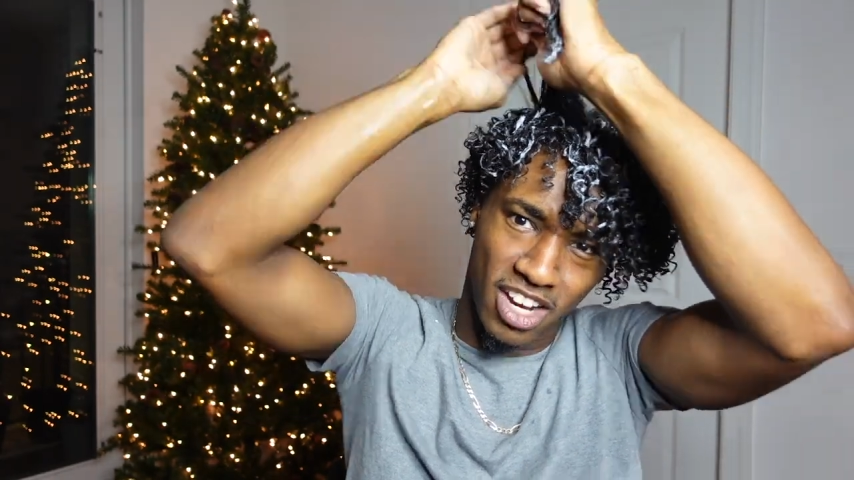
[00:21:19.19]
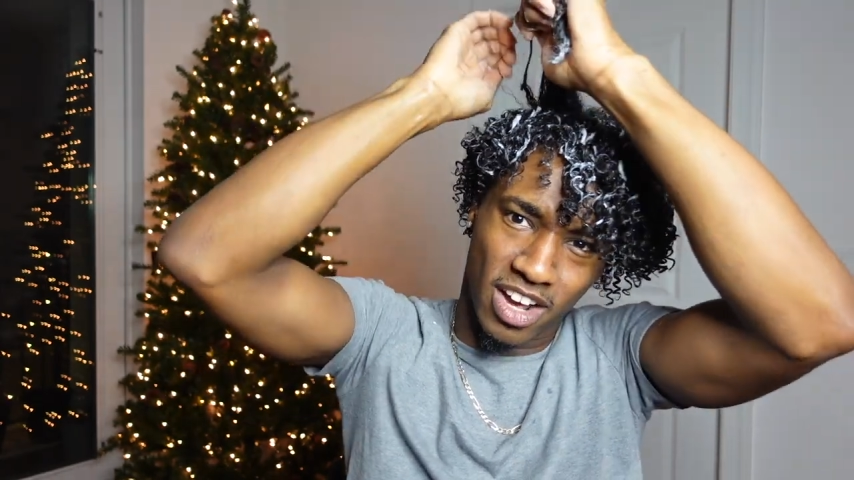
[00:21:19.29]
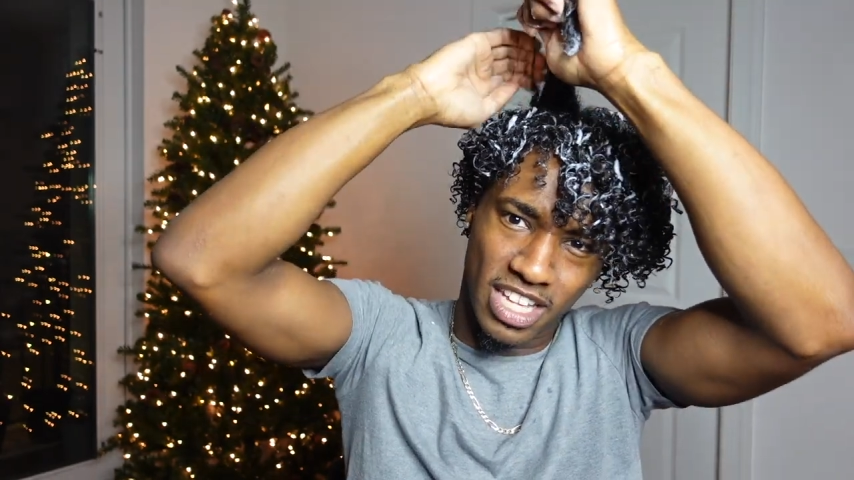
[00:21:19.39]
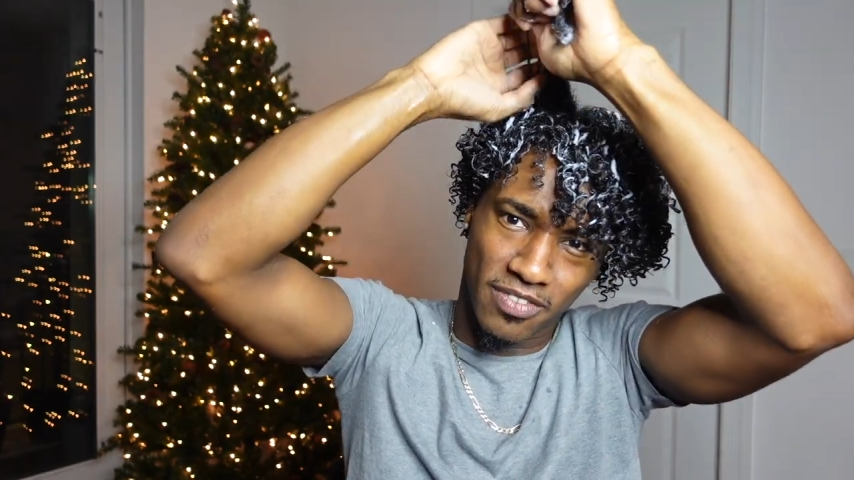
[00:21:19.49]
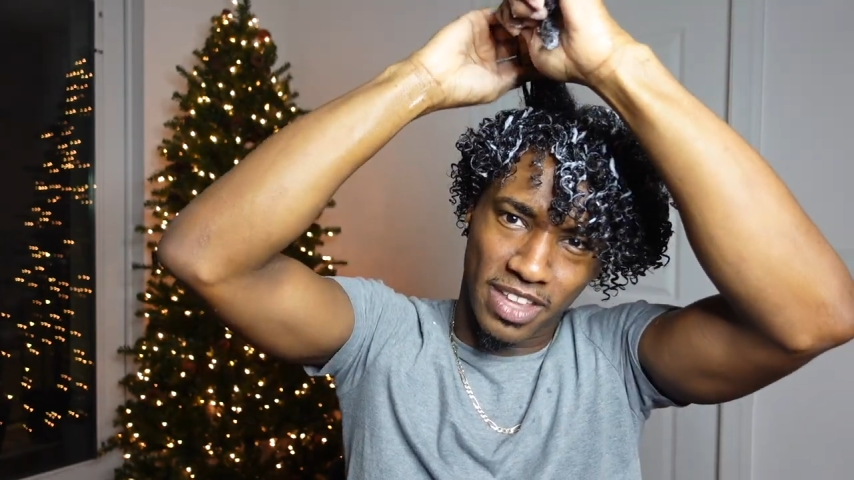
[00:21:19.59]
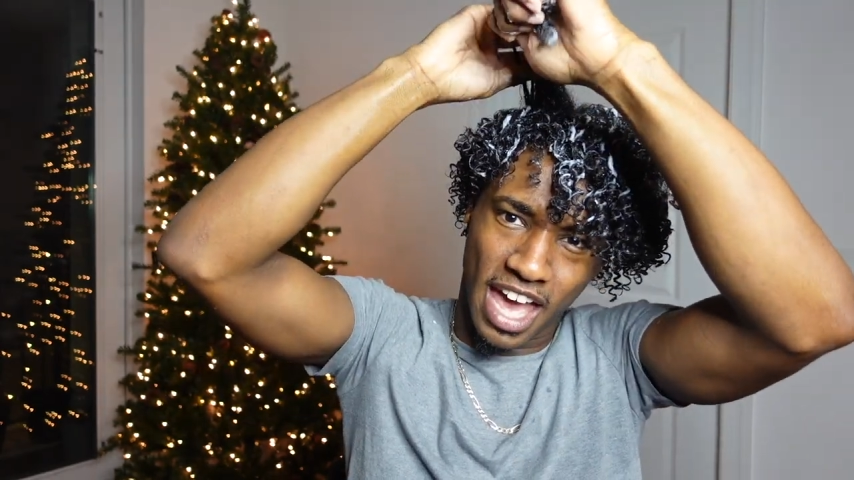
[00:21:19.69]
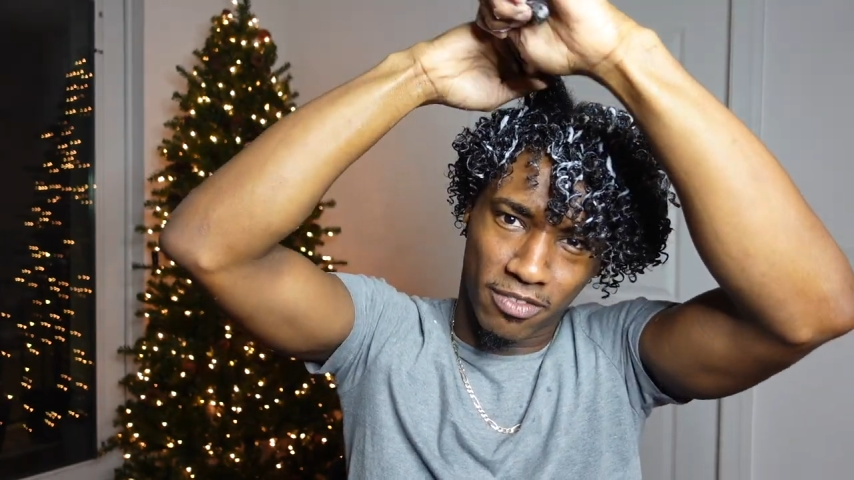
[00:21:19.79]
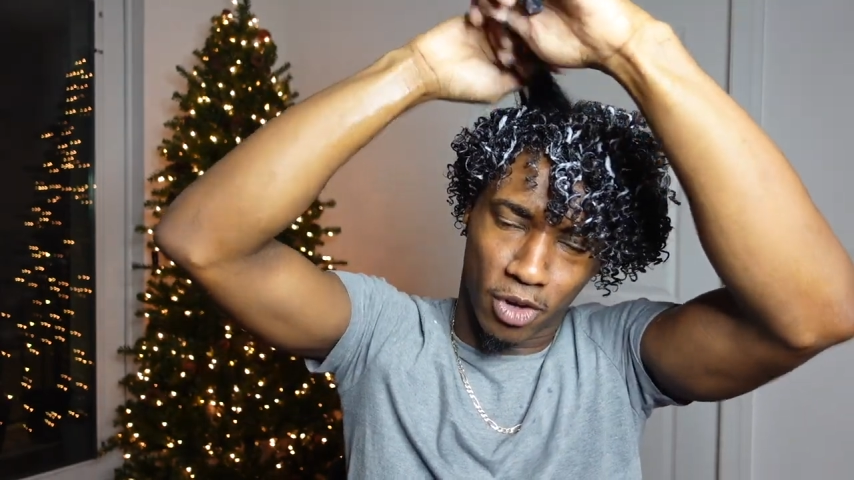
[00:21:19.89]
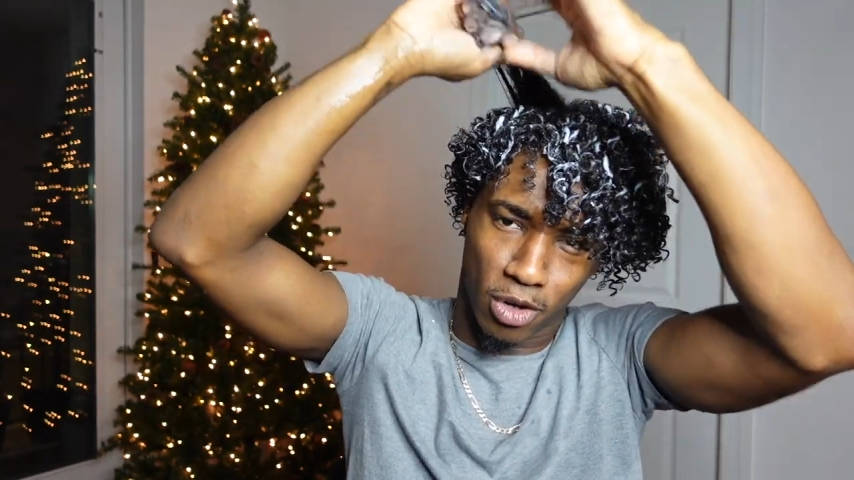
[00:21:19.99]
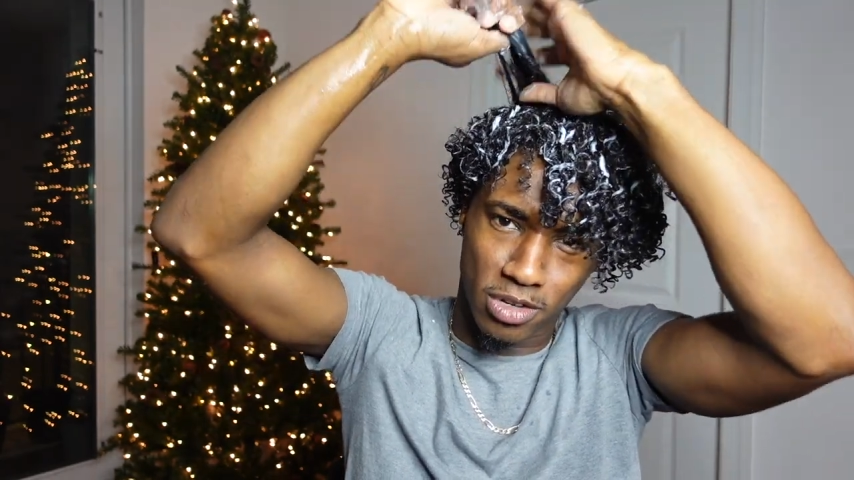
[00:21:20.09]
You know, I definitely
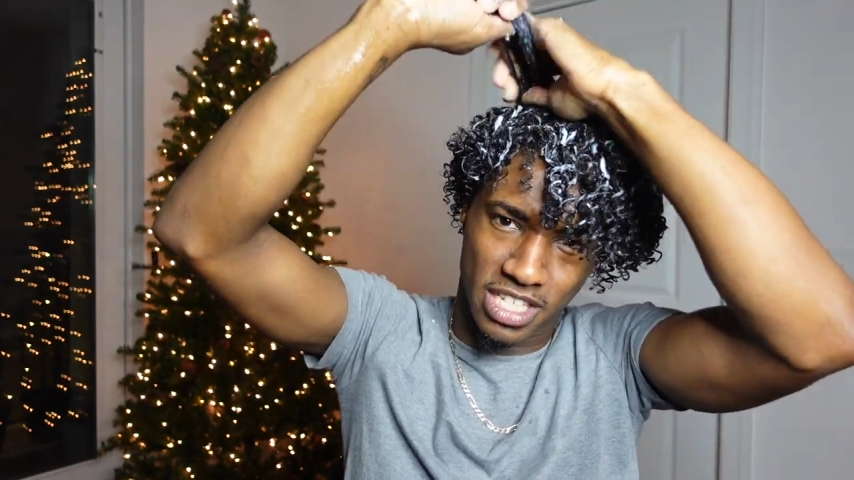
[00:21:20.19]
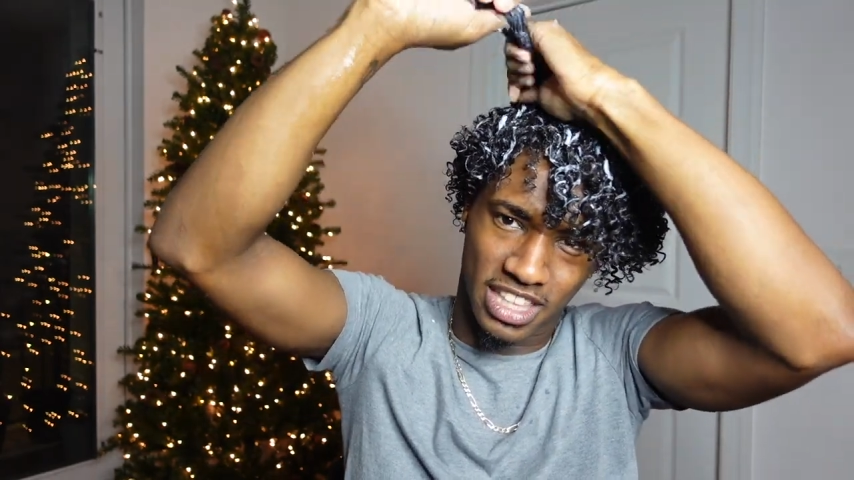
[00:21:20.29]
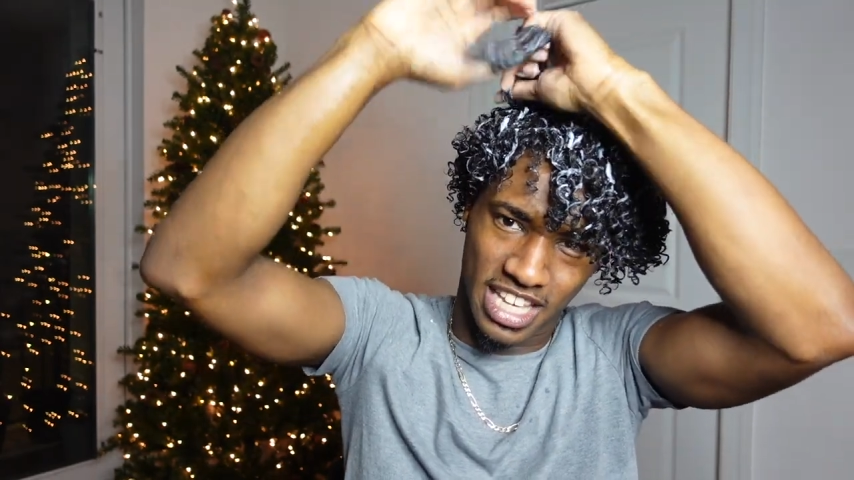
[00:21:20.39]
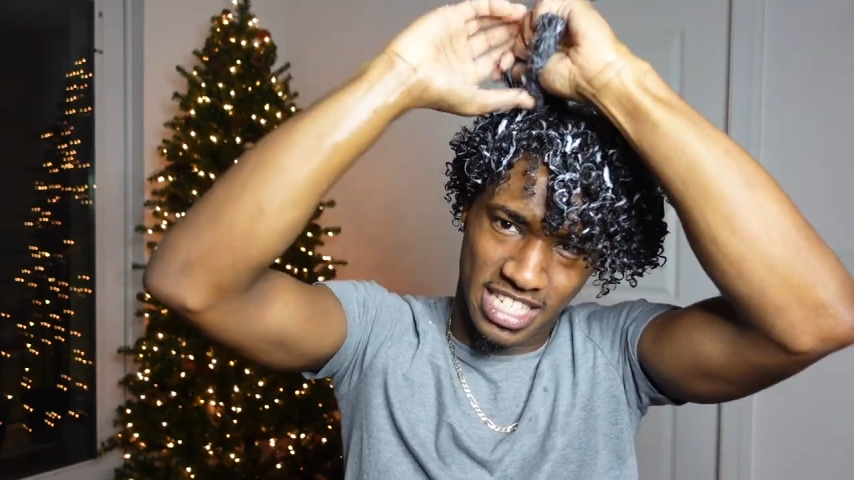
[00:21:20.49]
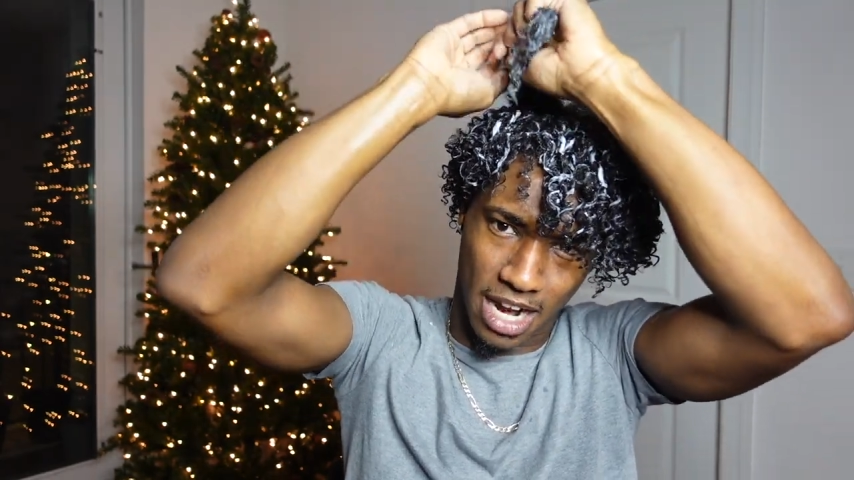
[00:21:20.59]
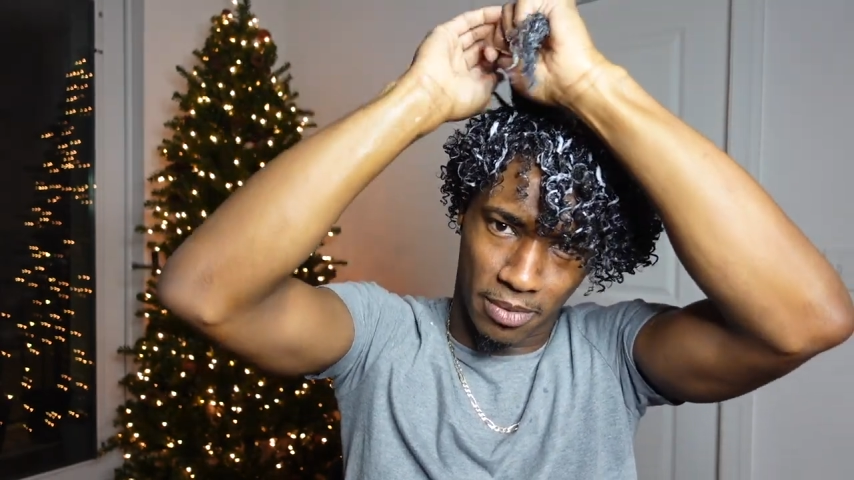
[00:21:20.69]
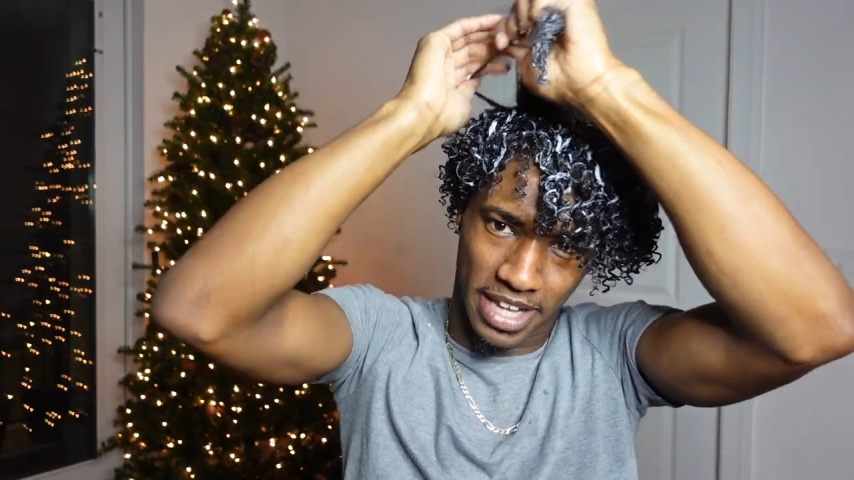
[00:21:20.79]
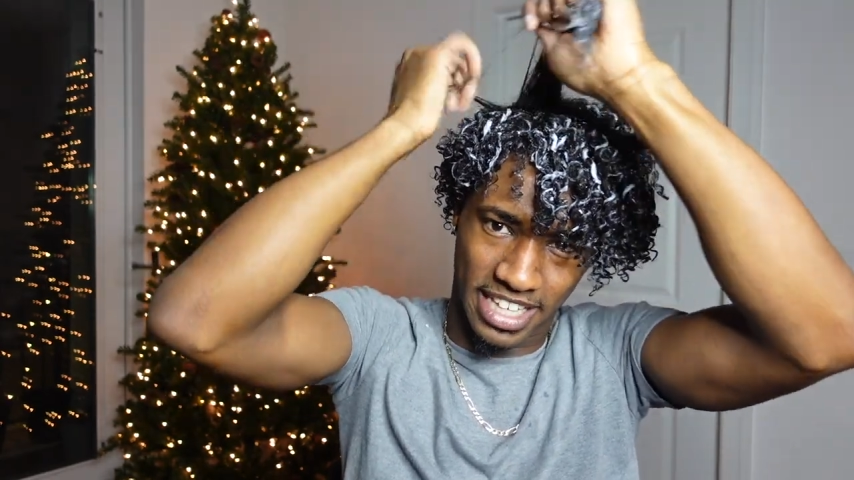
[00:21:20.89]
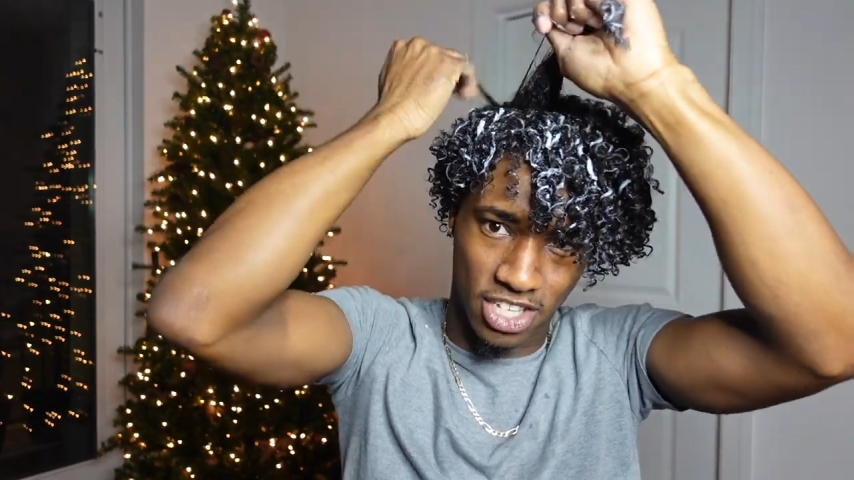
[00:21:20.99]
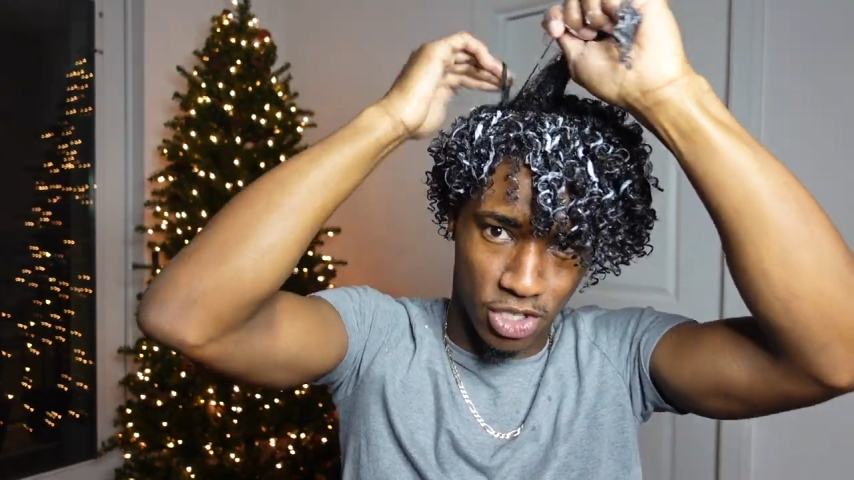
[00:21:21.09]
have goals and things that I would
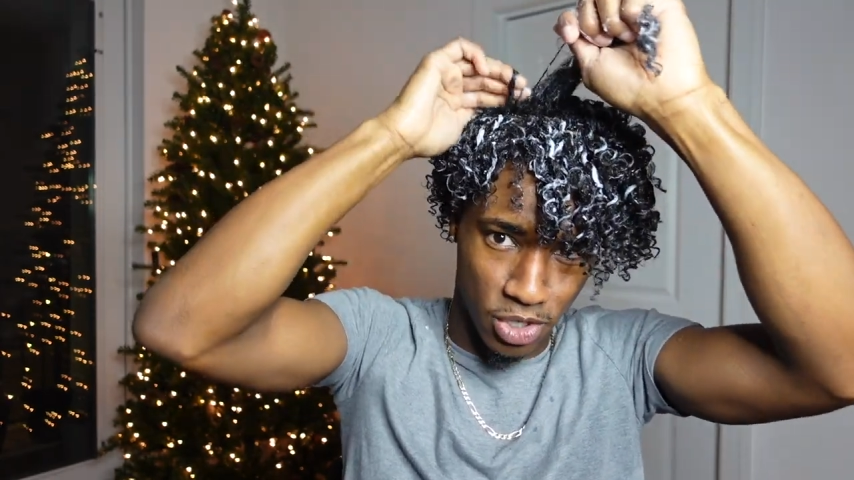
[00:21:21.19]
like to